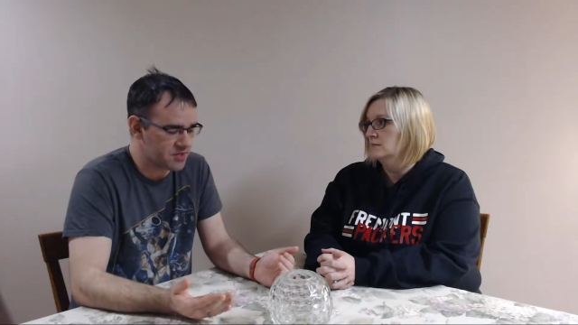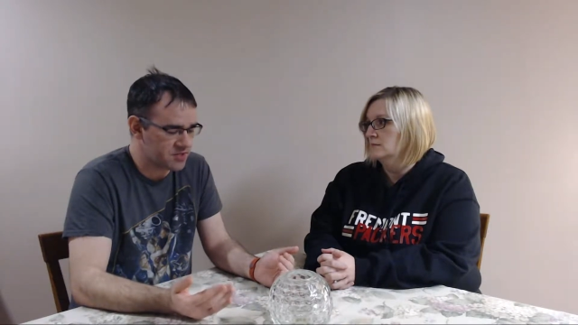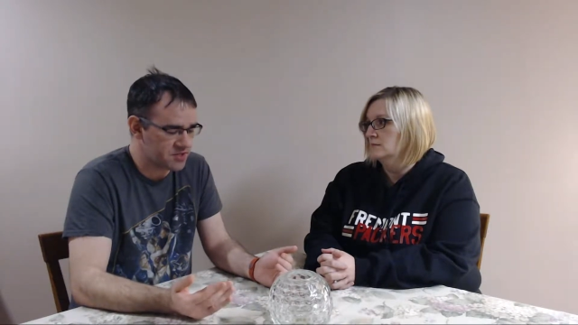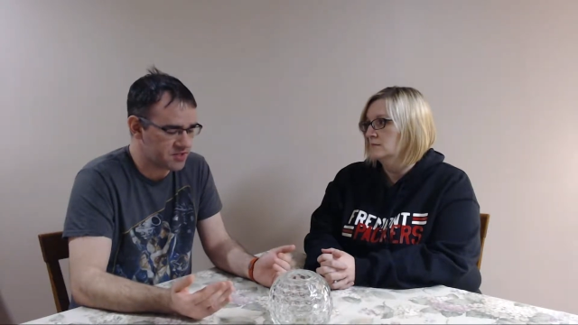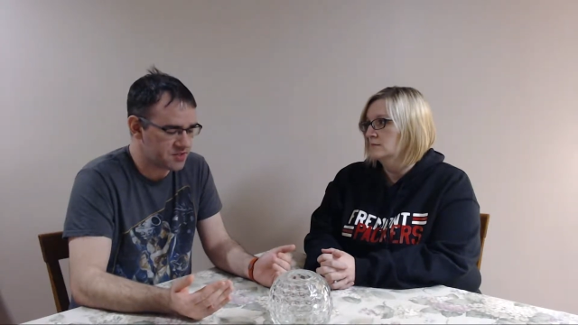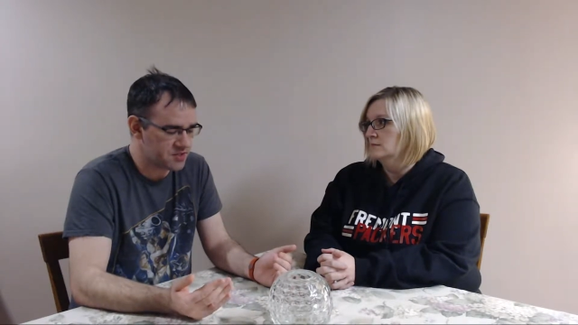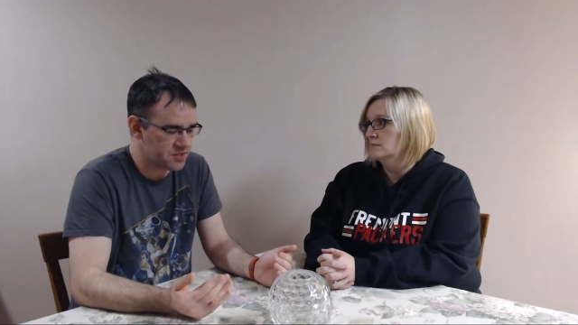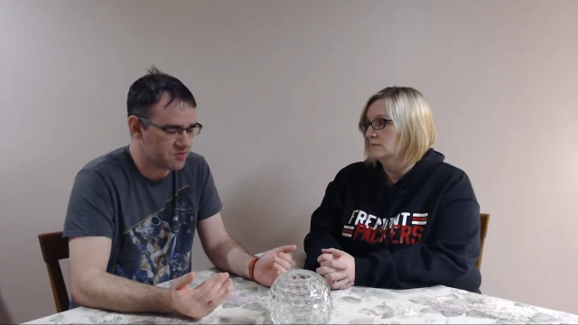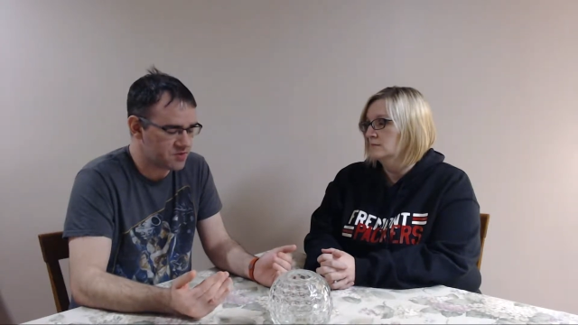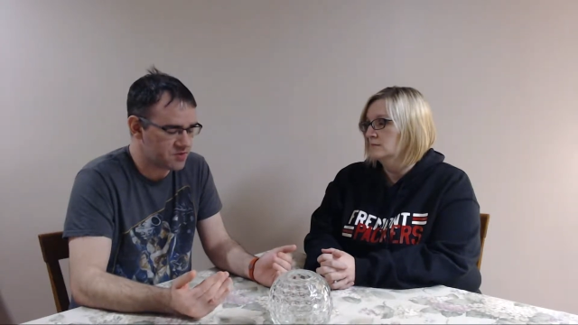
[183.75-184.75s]
Speaker 1: but she
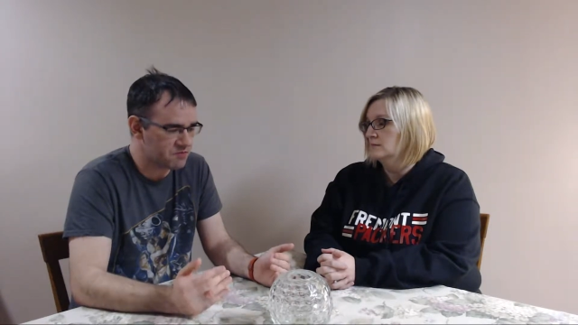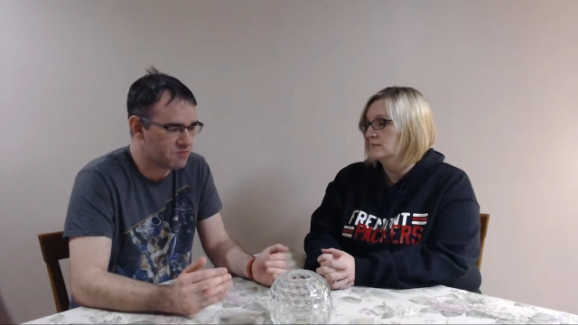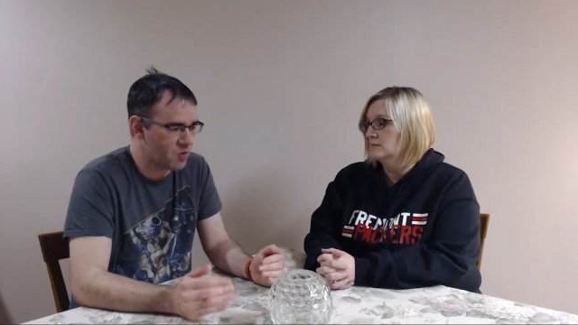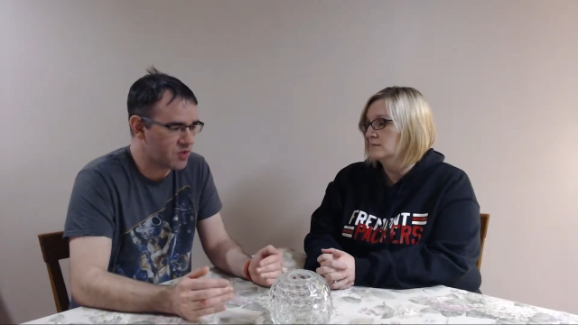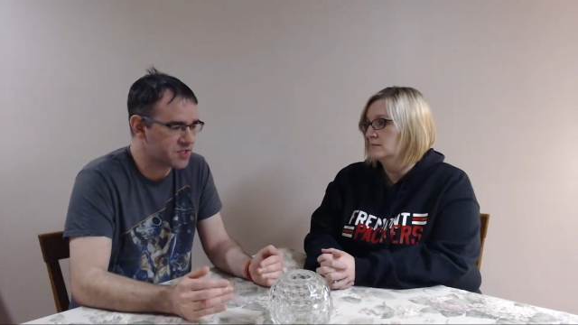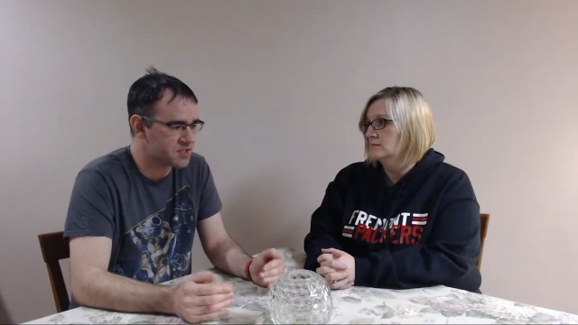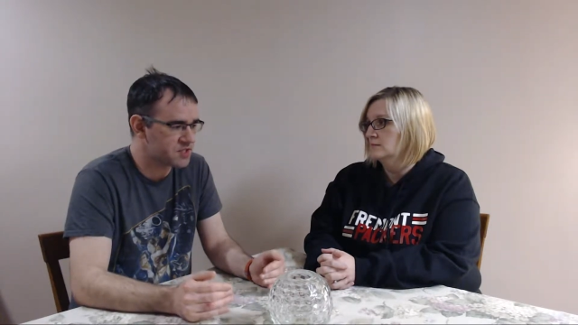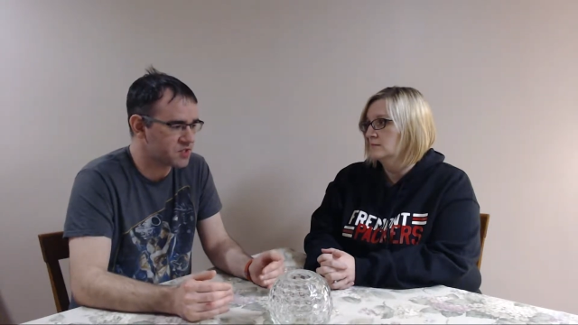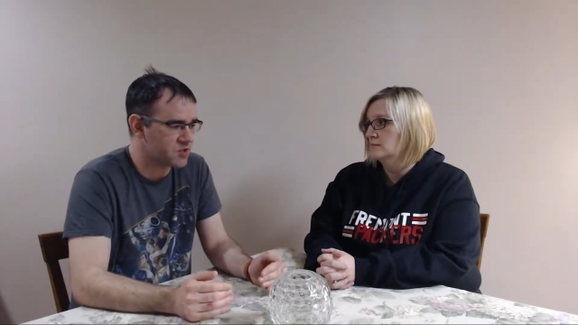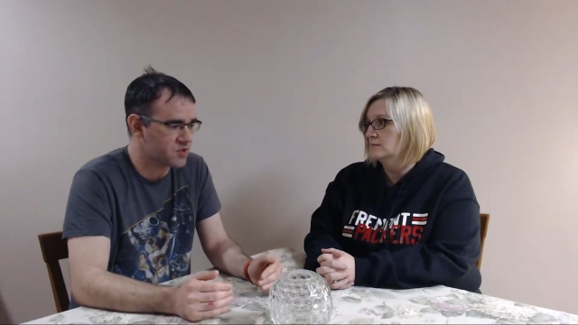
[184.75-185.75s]
she was more
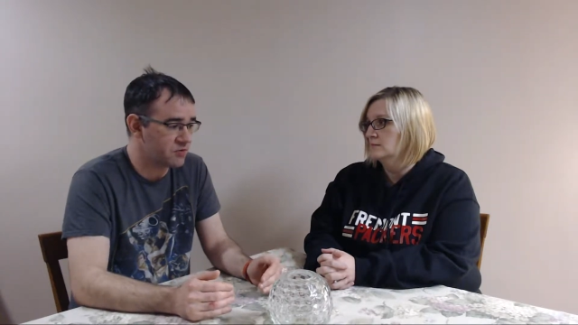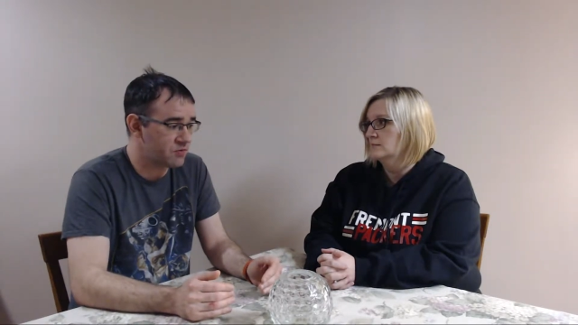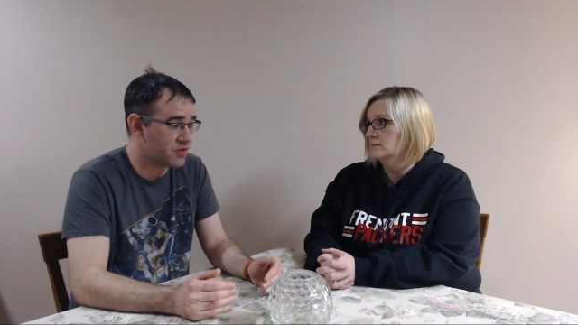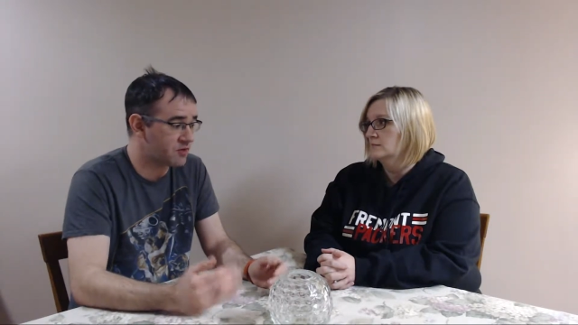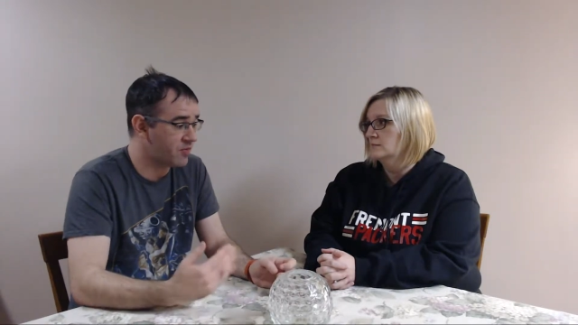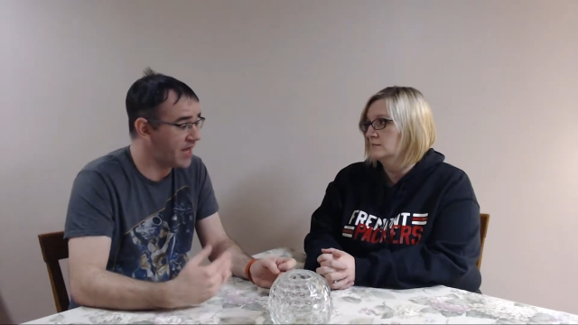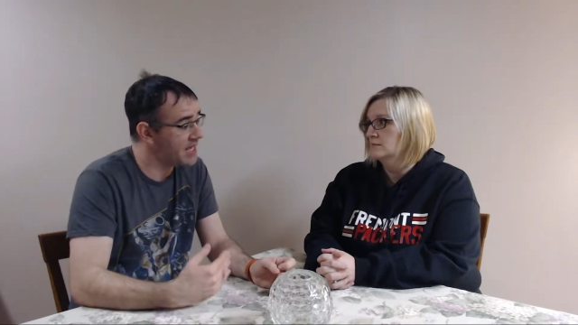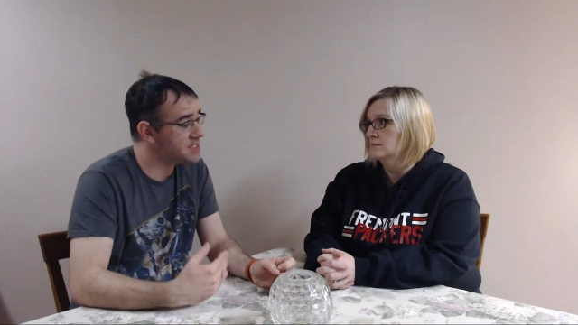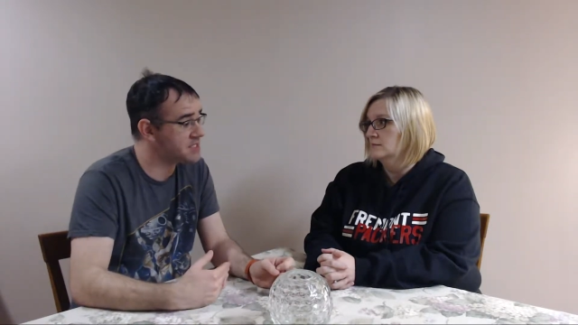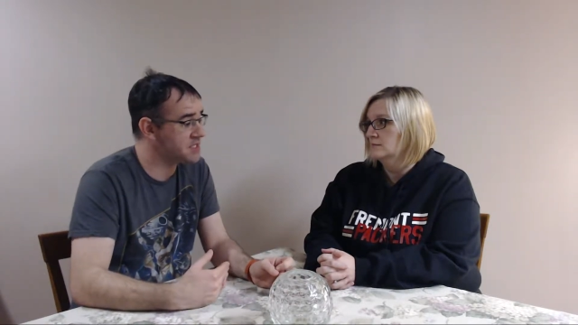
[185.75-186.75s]
concerned with her
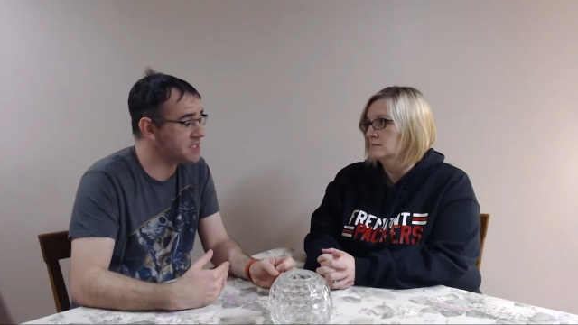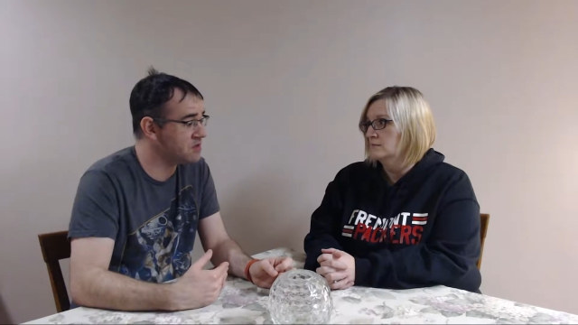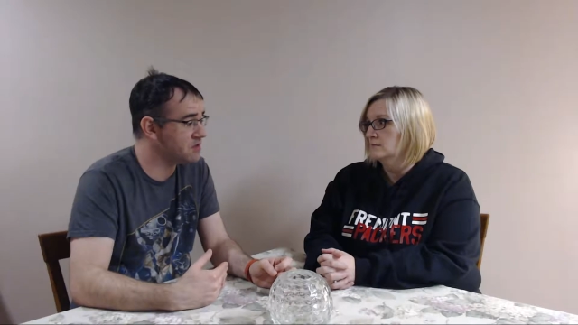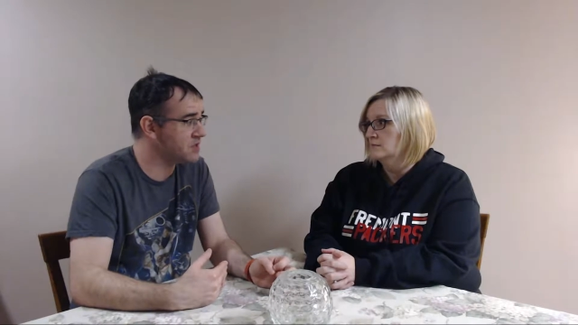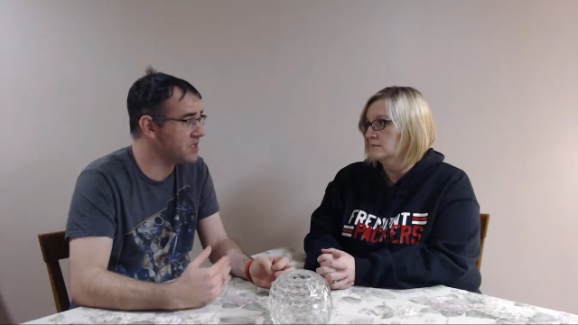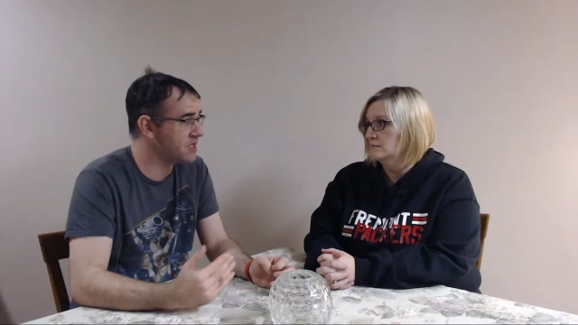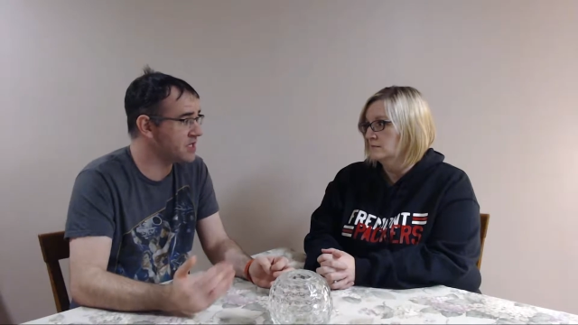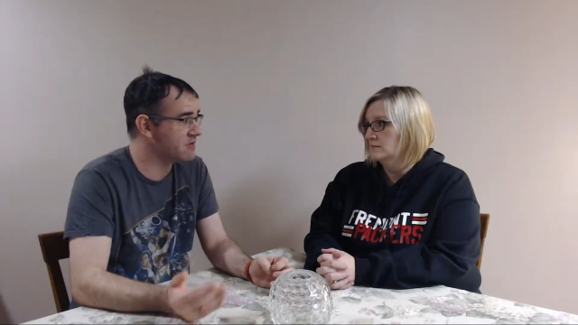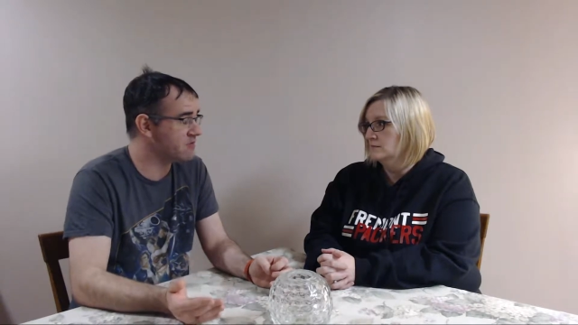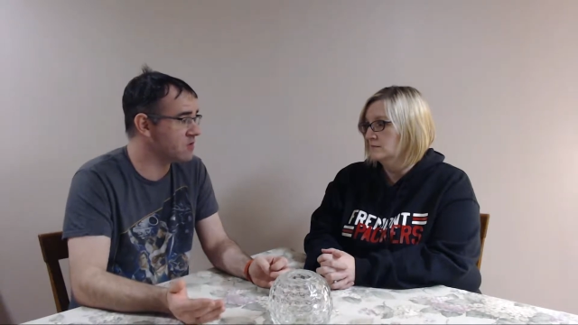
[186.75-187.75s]
past still than
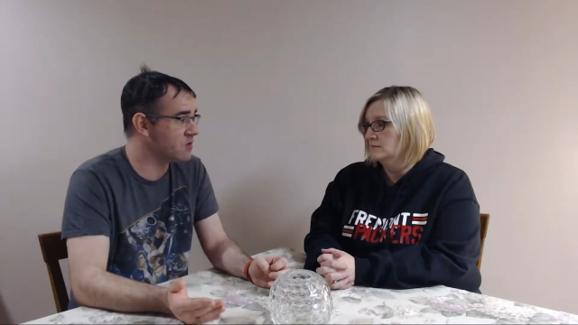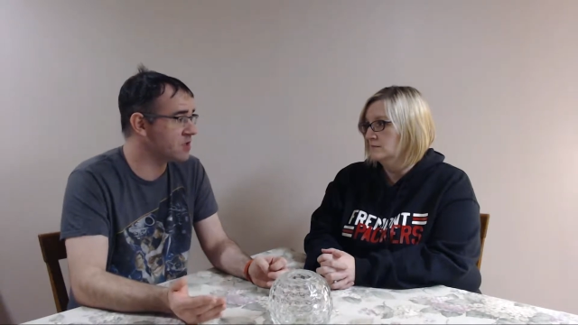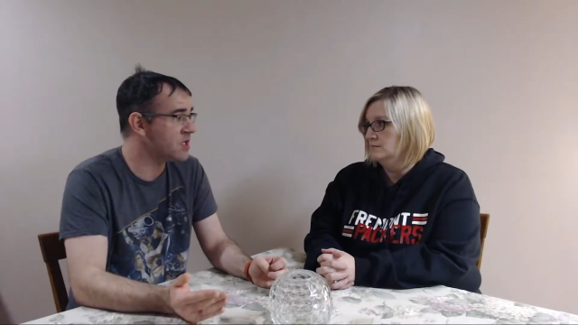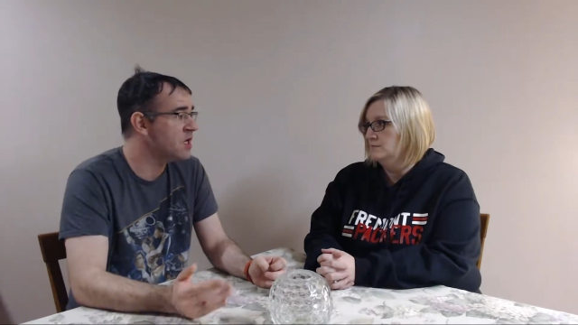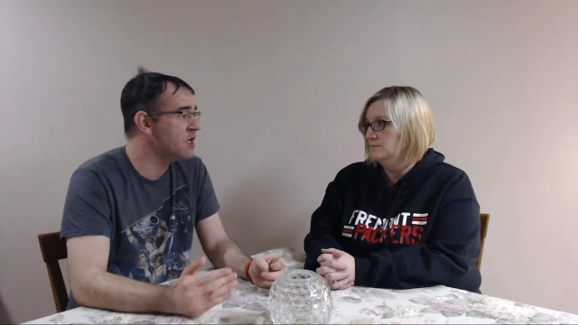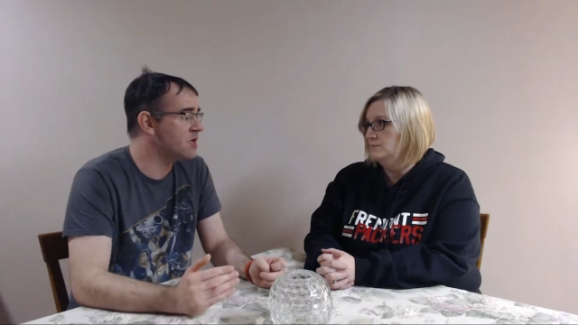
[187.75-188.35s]
leaning forward.